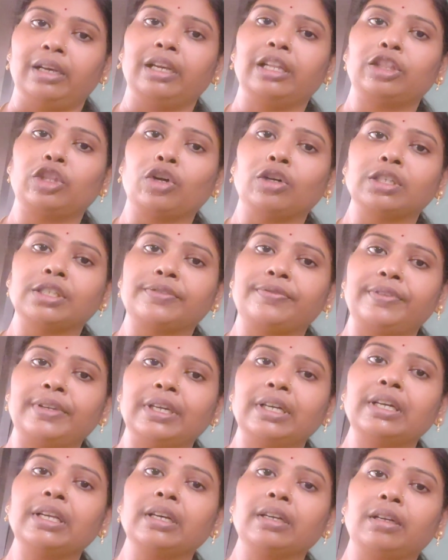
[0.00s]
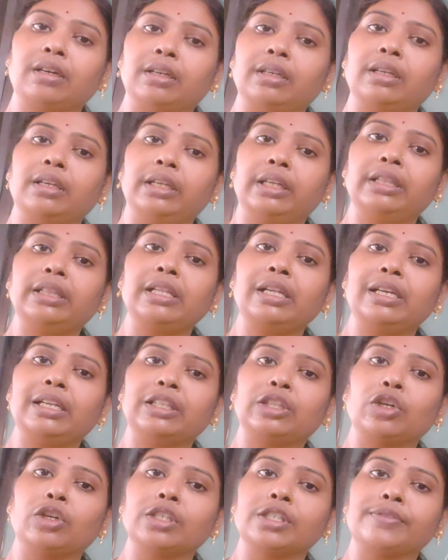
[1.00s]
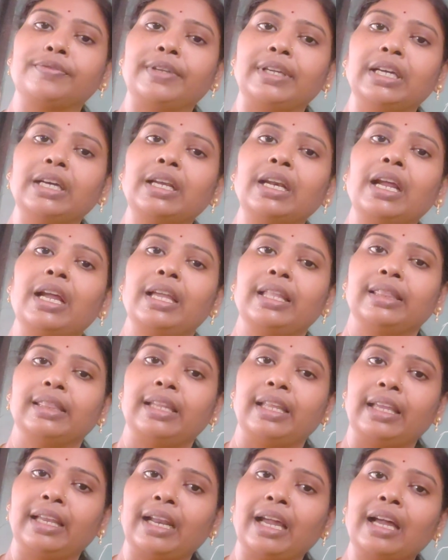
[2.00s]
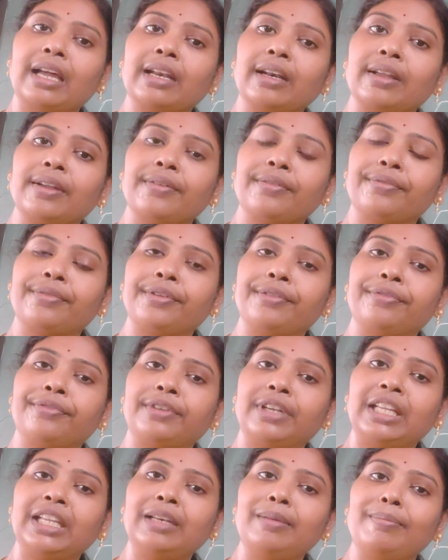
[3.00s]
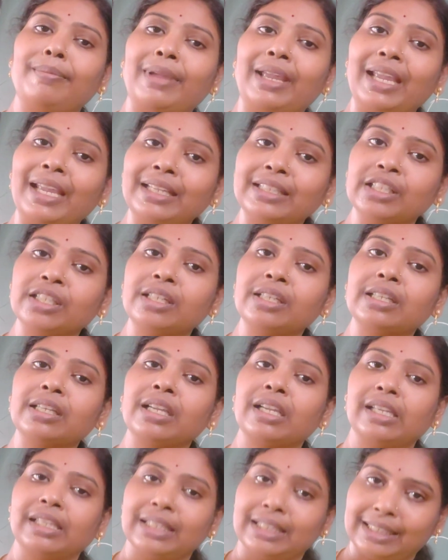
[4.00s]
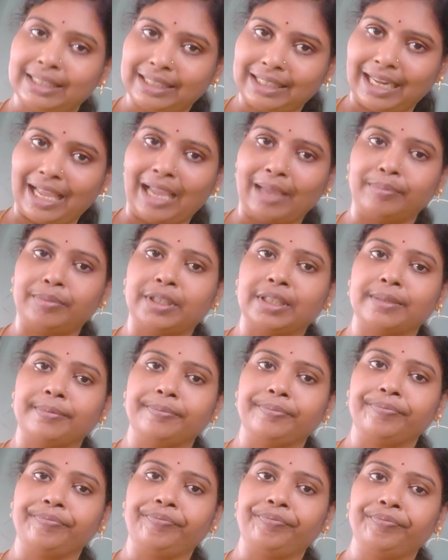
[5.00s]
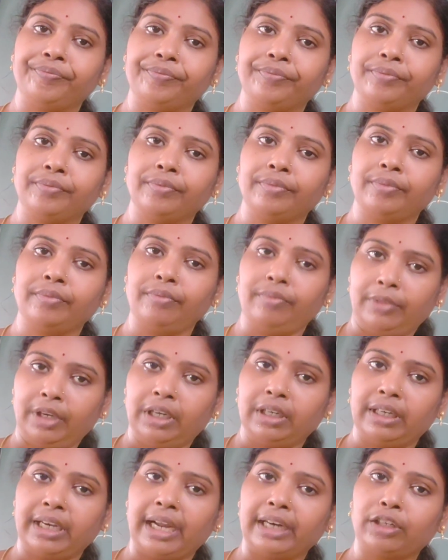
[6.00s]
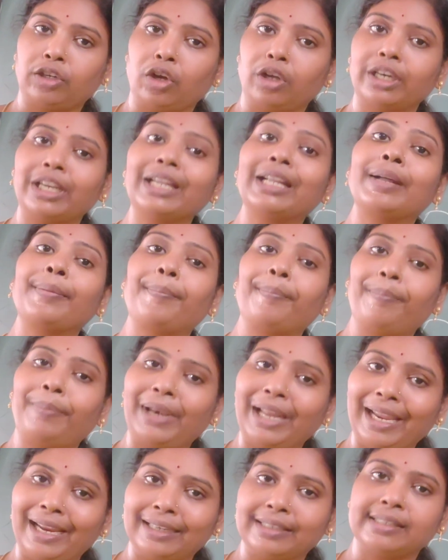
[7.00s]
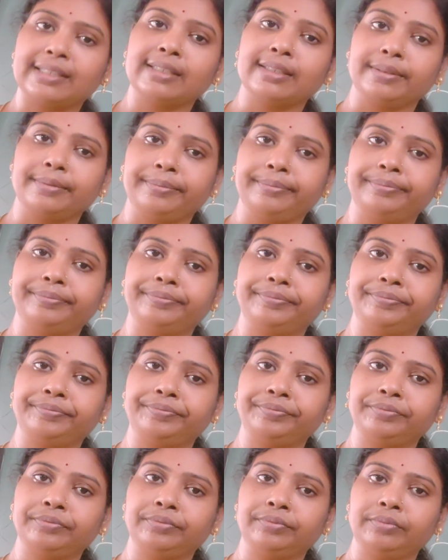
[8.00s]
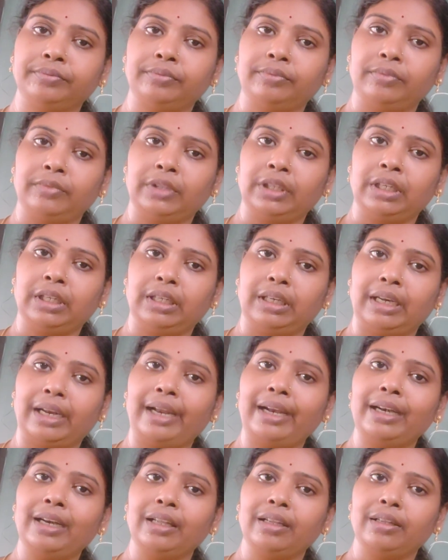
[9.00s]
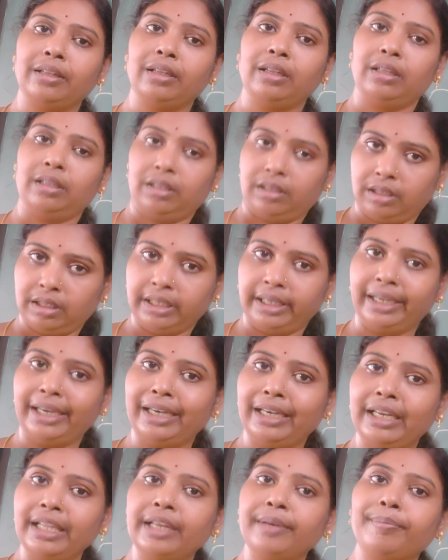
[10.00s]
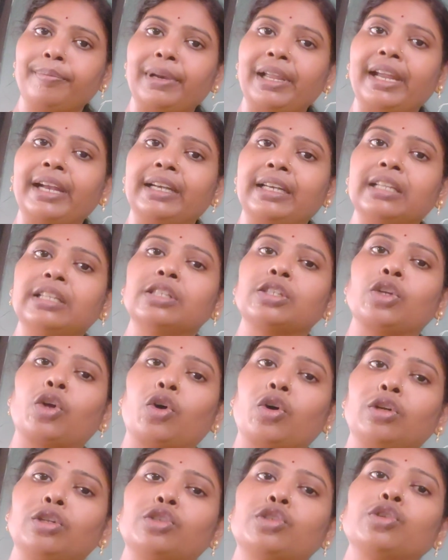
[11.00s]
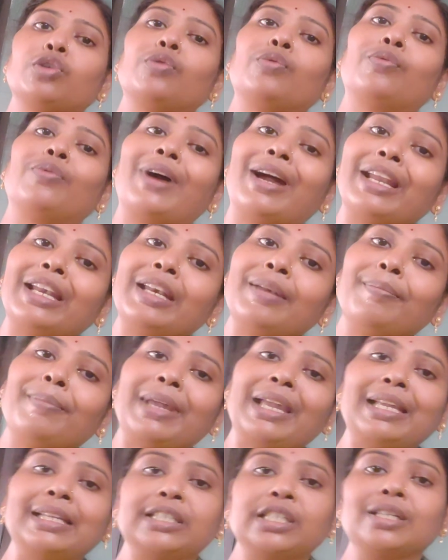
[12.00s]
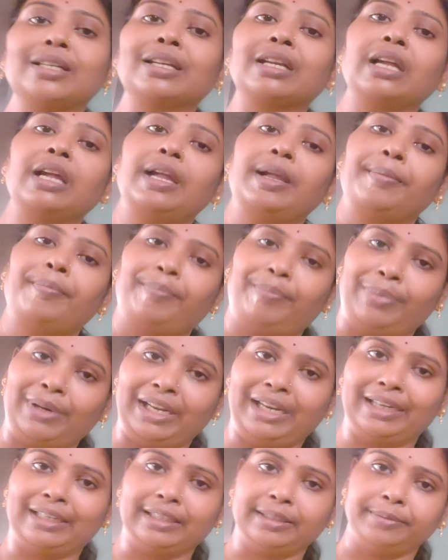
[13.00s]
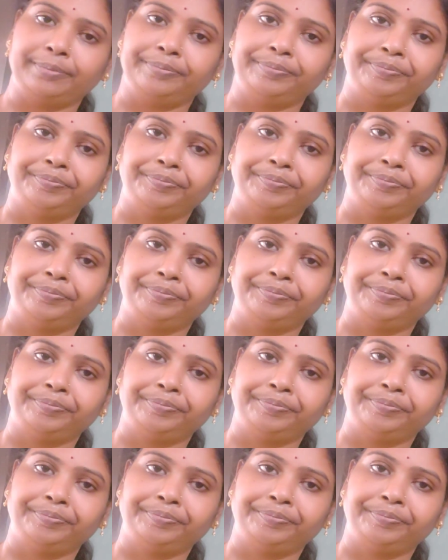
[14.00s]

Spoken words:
Lithosphere, in the lithosphere there are 15 major slabs, tectonic plates, right? The Indian plate is also one major plate.